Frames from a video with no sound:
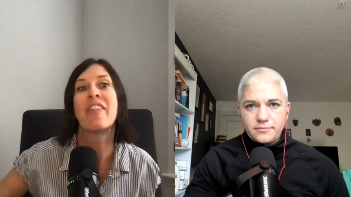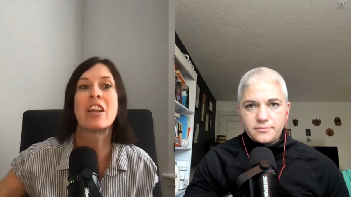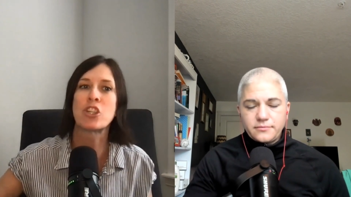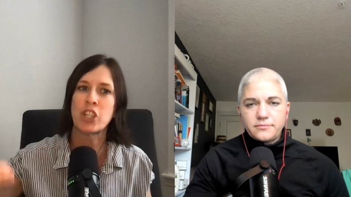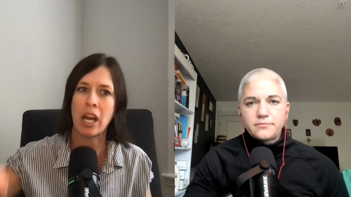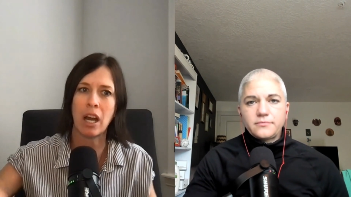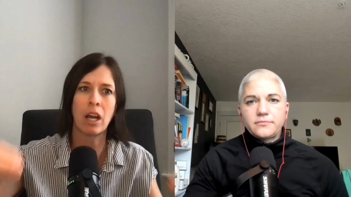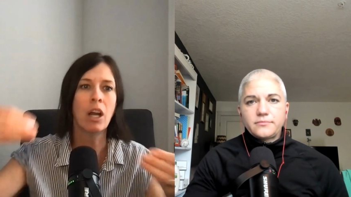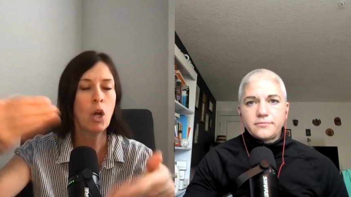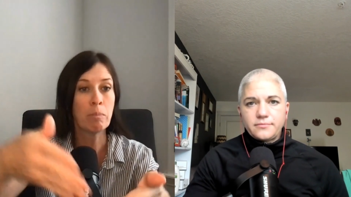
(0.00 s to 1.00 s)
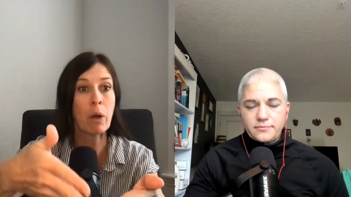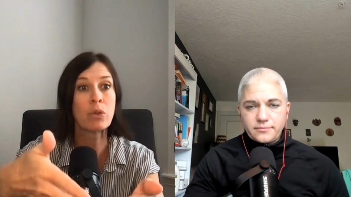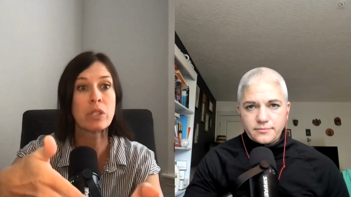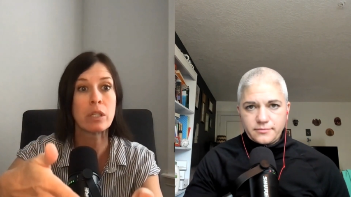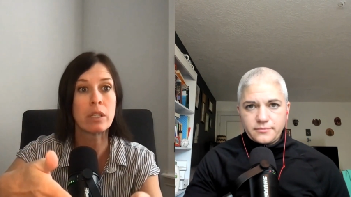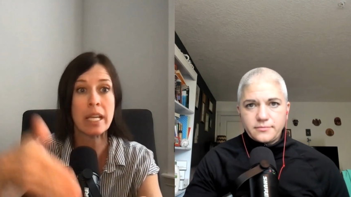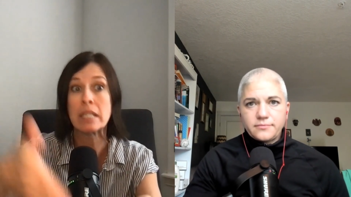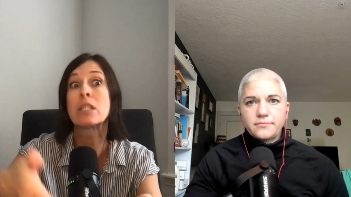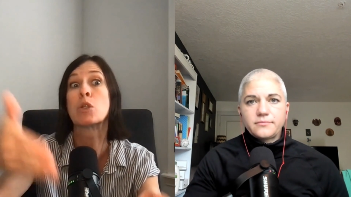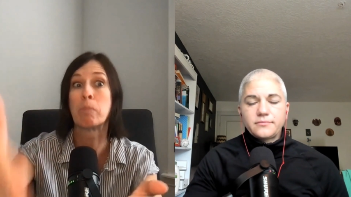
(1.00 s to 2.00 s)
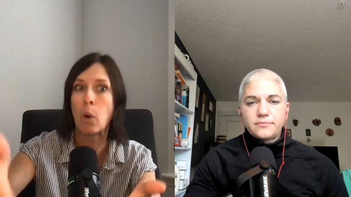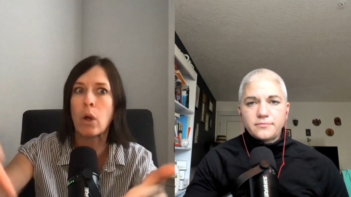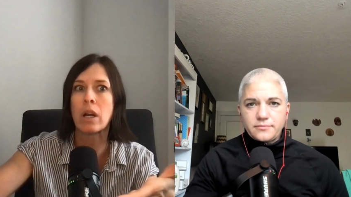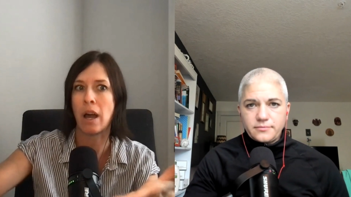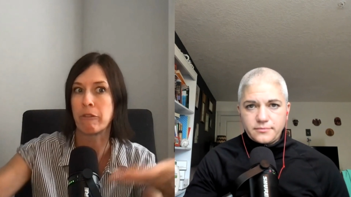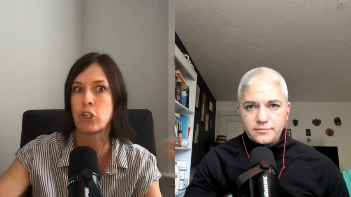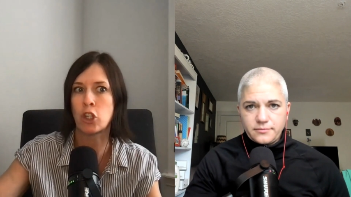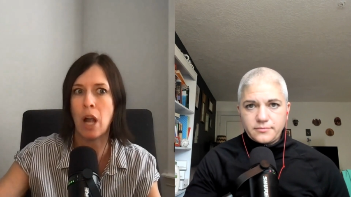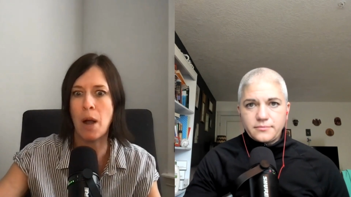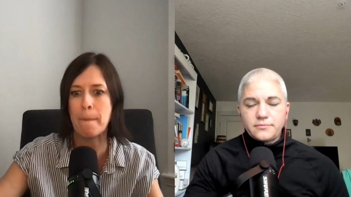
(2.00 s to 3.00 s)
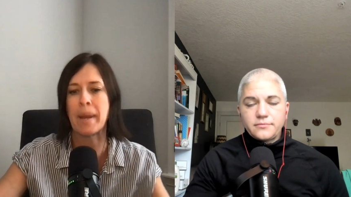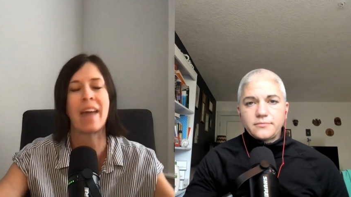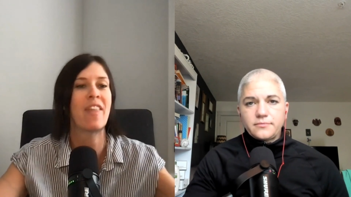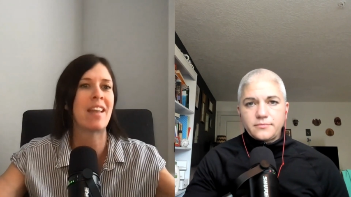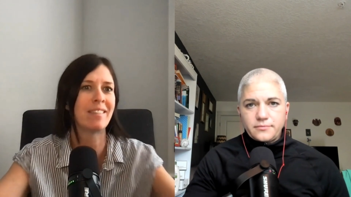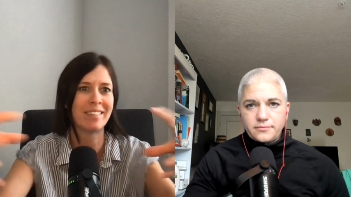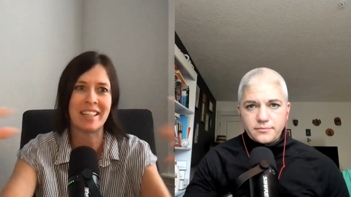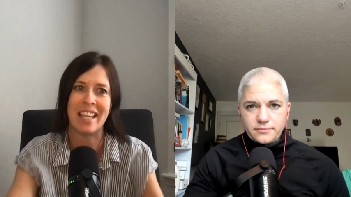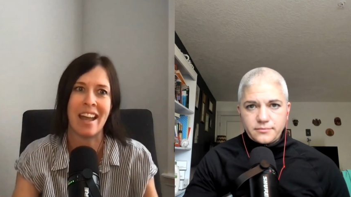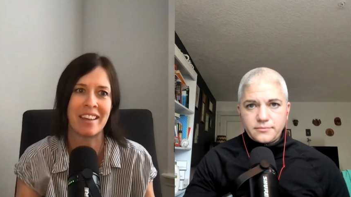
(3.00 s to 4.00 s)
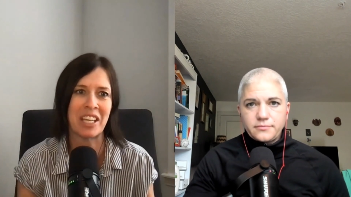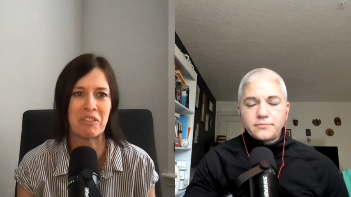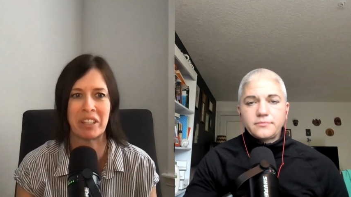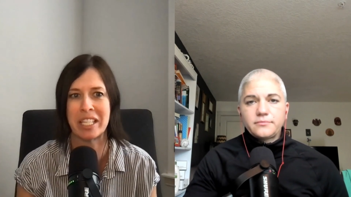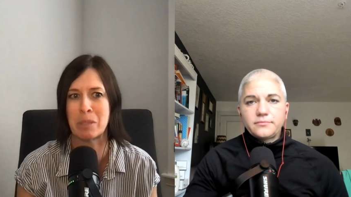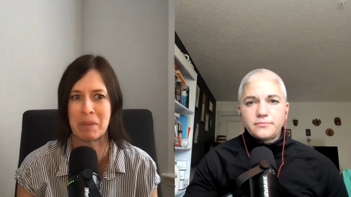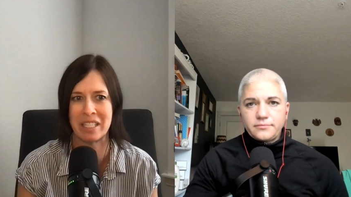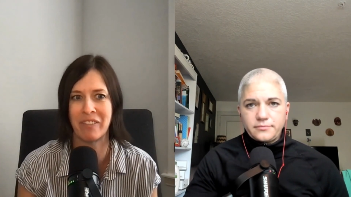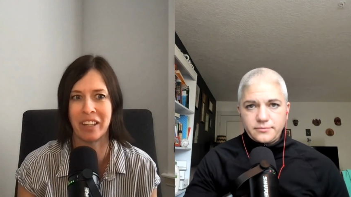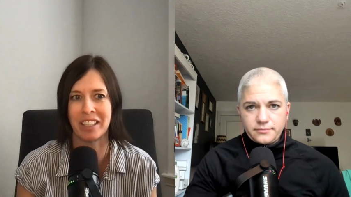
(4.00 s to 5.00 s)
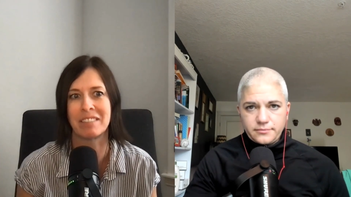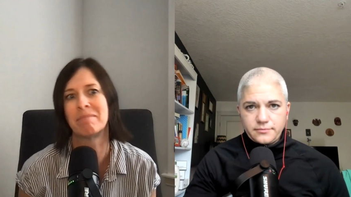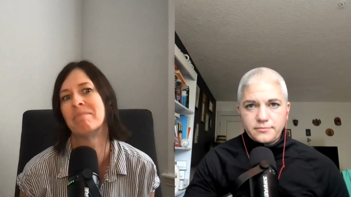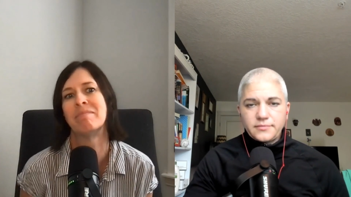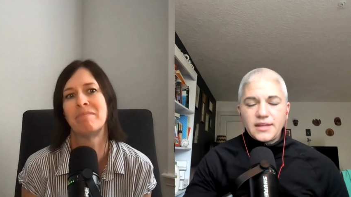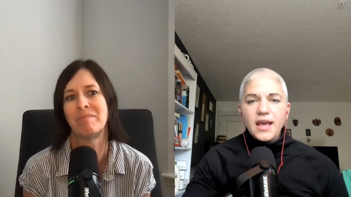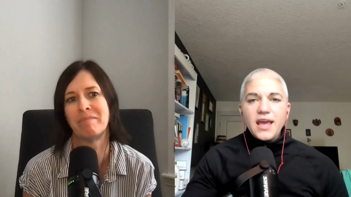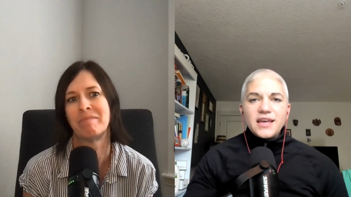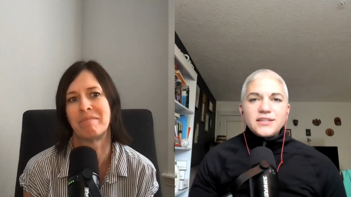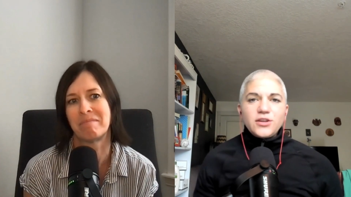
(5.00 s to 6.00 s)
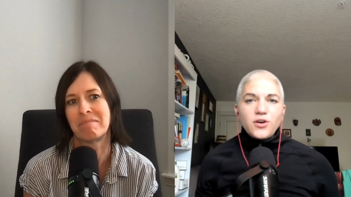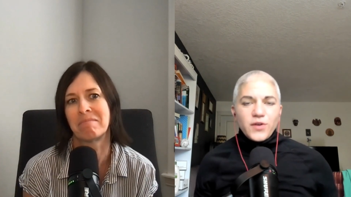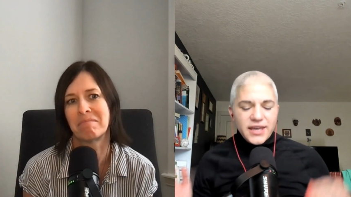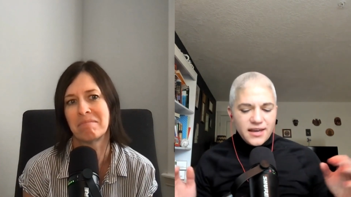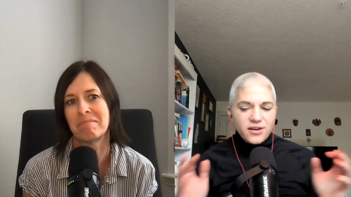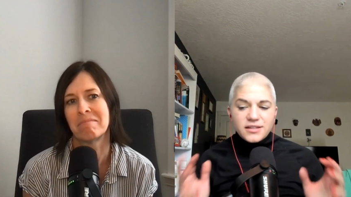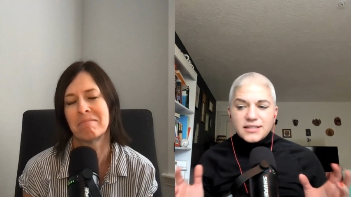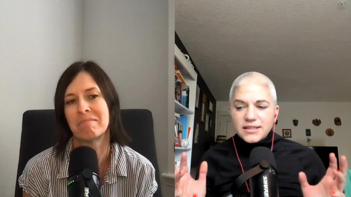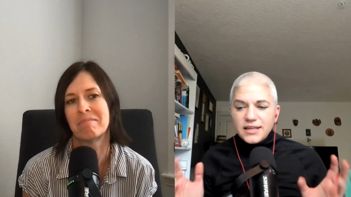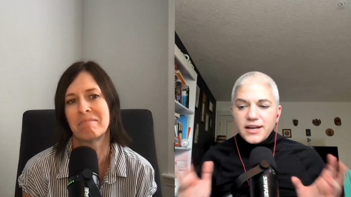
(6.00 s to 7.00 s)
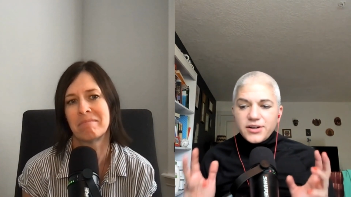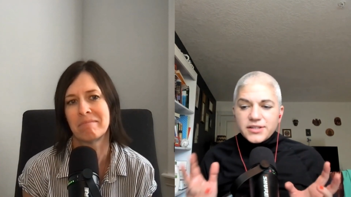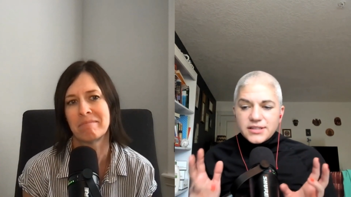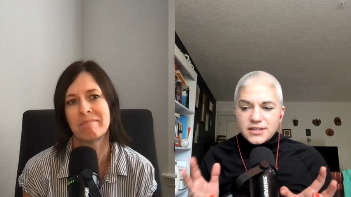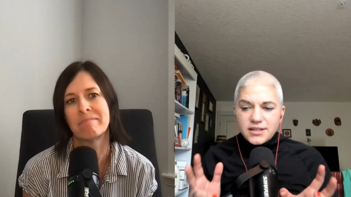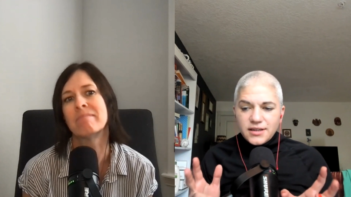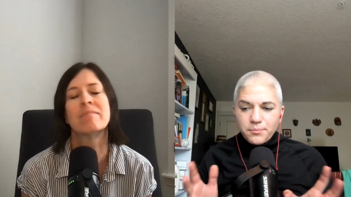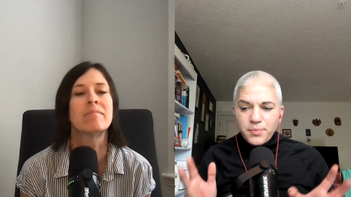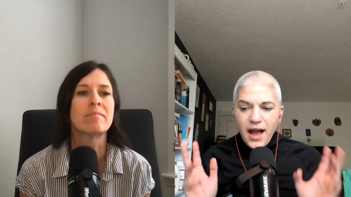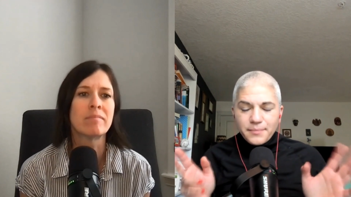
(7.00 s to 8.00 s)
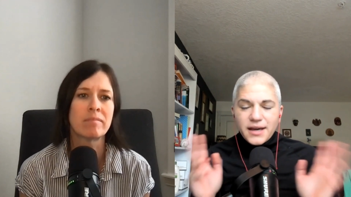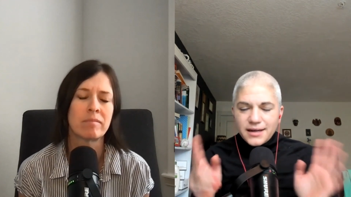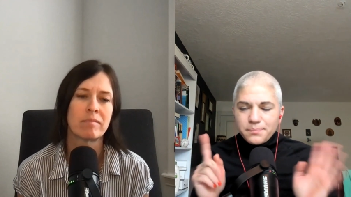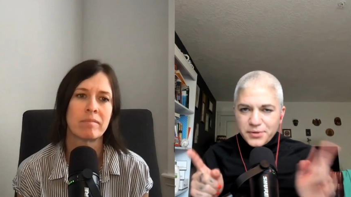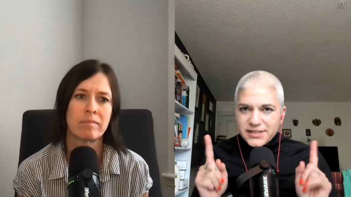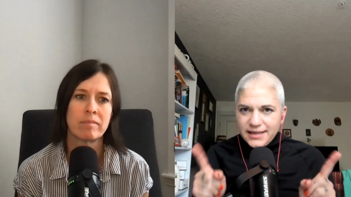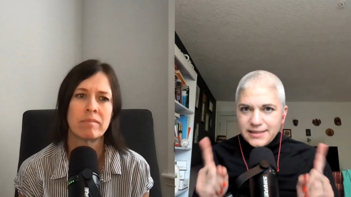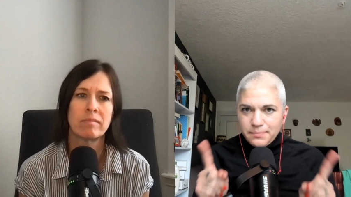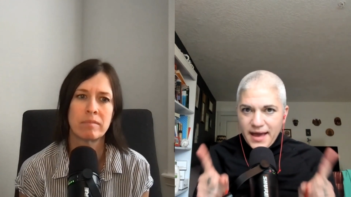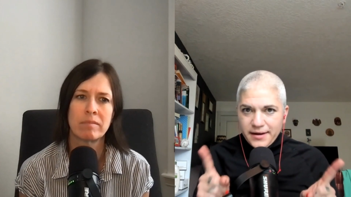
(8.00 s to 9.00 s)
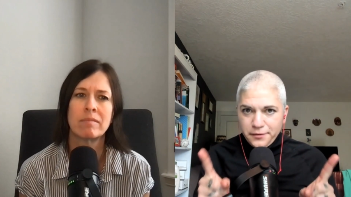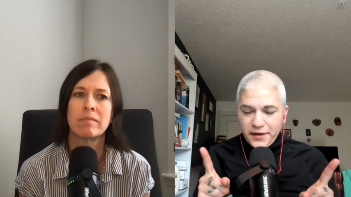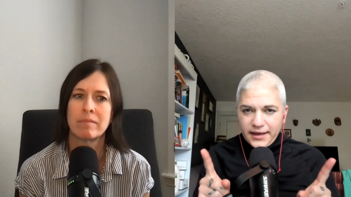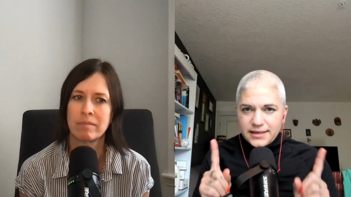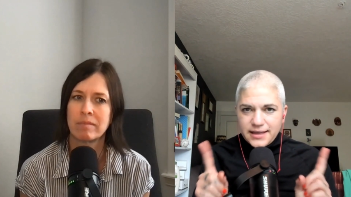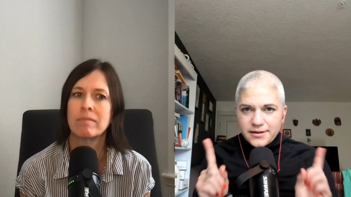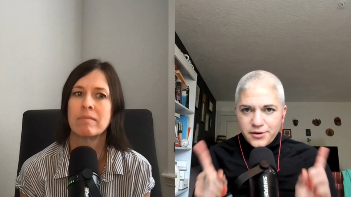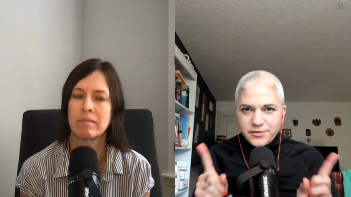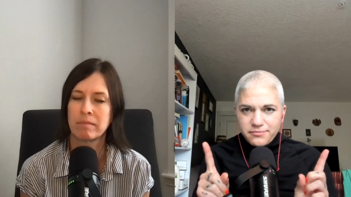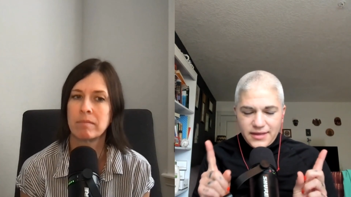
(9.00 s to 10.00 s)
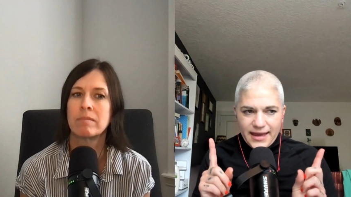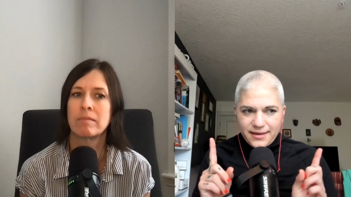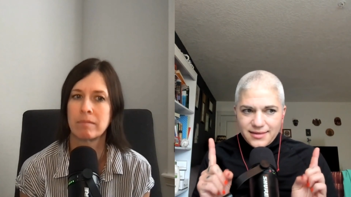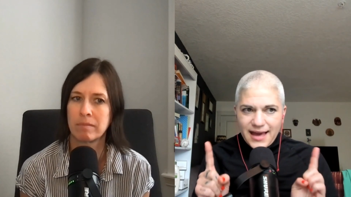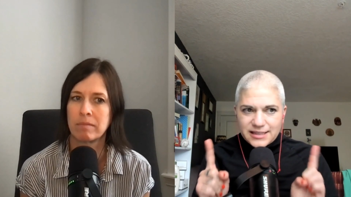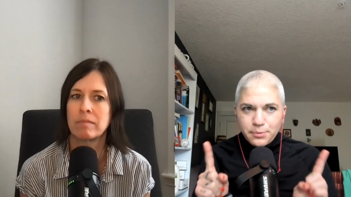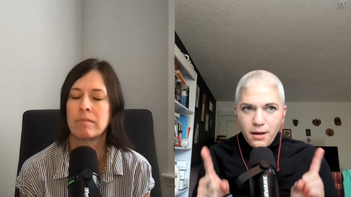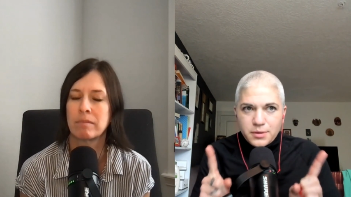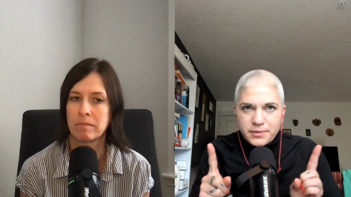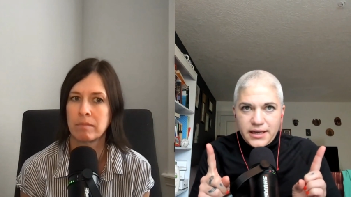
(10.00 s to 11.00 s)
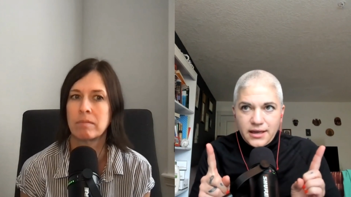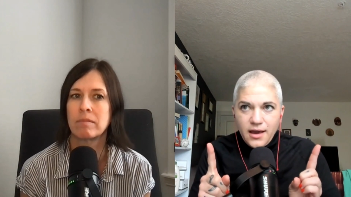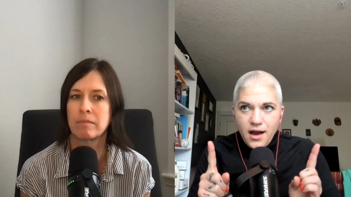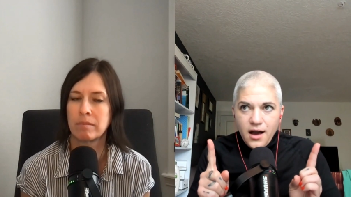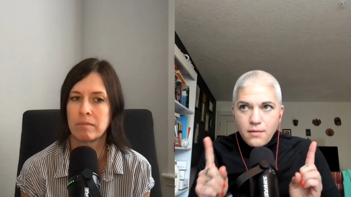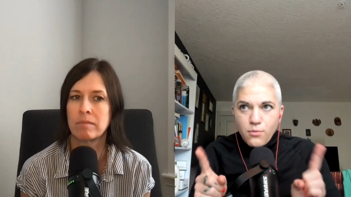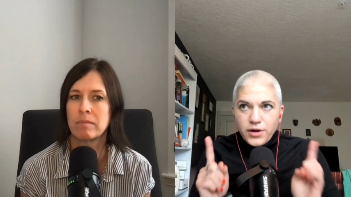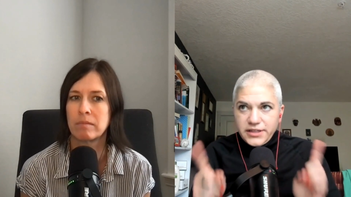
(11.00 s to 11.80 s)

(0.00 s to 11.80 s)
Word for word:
Speaker 1: and then share posted his support of Trump and then, yeah, get really specific.
Speaker 2: So here's here's the I'm going to present a benefit because I know like that's probably a more